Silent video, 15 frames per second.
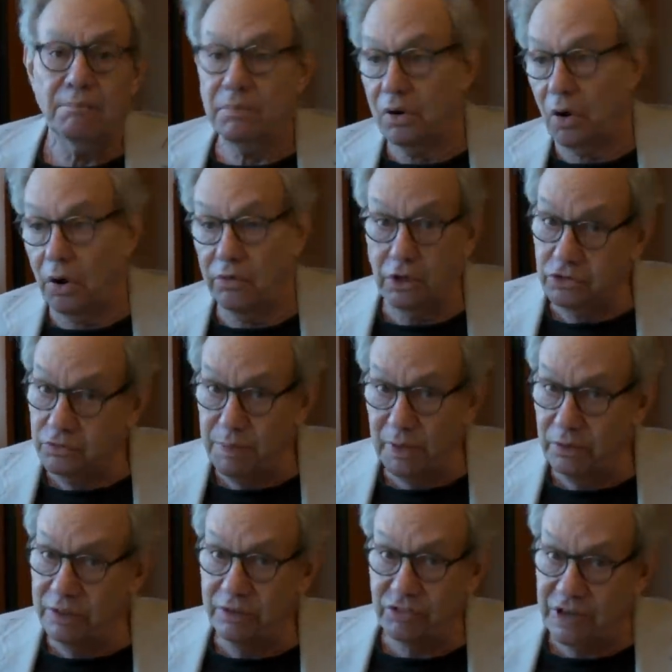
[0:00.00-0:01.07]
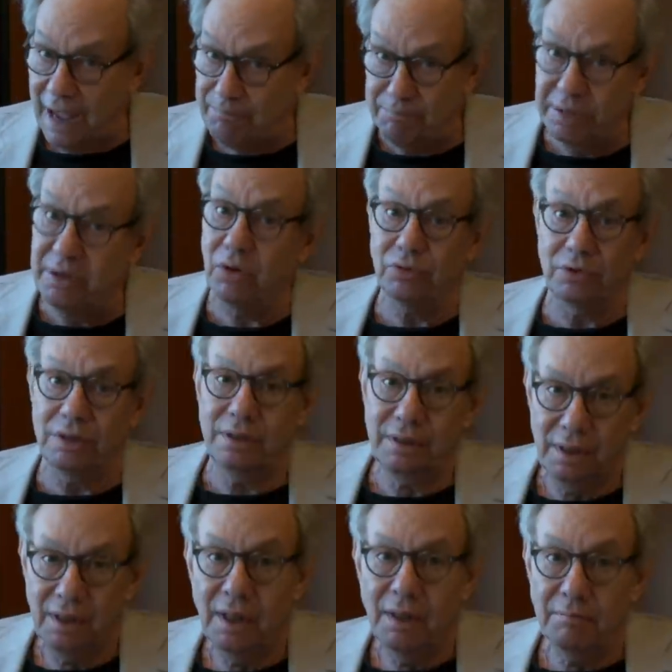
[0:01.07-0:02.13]
But all those buildings got built
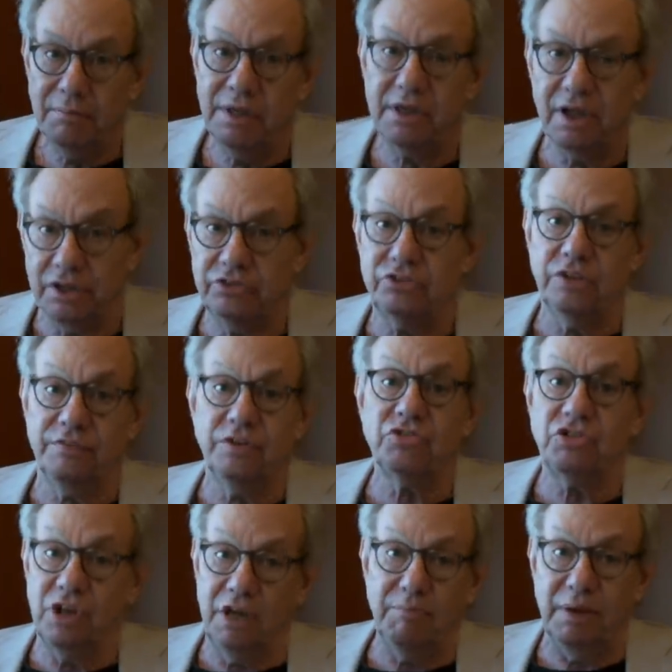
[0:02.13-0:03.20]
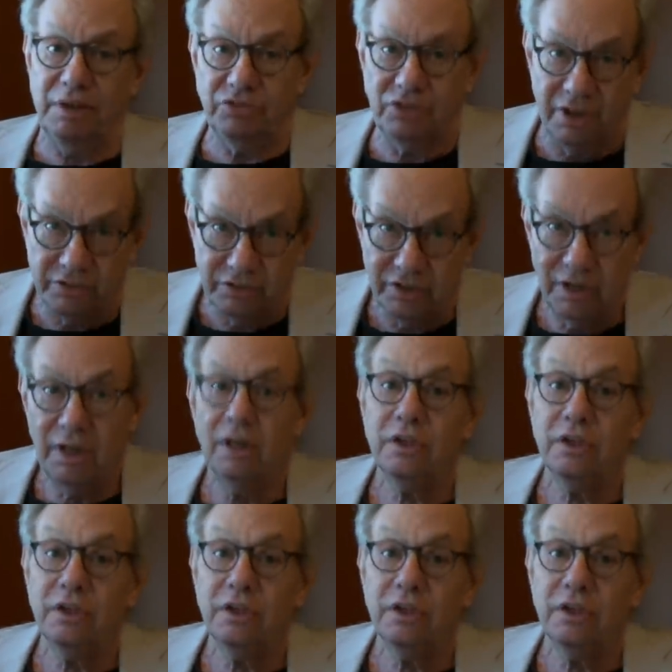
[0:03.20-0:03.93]
because of the shitty business.